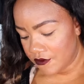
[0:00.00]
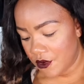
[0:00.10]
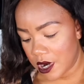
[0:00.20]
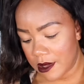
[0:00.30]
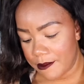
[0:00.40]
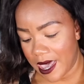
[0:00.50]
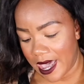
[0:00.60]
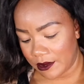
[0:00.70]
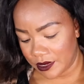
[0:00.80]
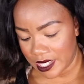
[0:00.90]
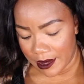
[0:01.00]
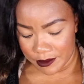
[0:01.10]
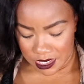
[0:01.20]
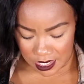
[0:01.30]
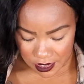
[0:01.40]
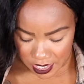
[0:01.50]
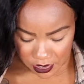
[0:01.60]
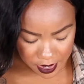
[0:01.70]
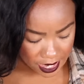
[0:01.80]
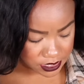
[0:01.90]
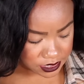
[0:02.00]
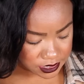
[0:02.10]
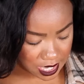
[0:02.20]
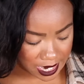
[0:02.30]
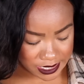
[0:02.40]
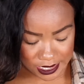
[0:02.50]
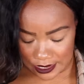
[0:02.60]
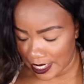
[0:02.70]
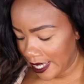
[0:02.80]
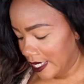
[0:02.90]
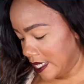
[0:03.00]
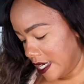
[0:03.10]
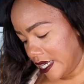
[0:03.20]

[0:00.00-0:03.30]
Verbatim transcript: for a bag with that material. I just, I didn't like it.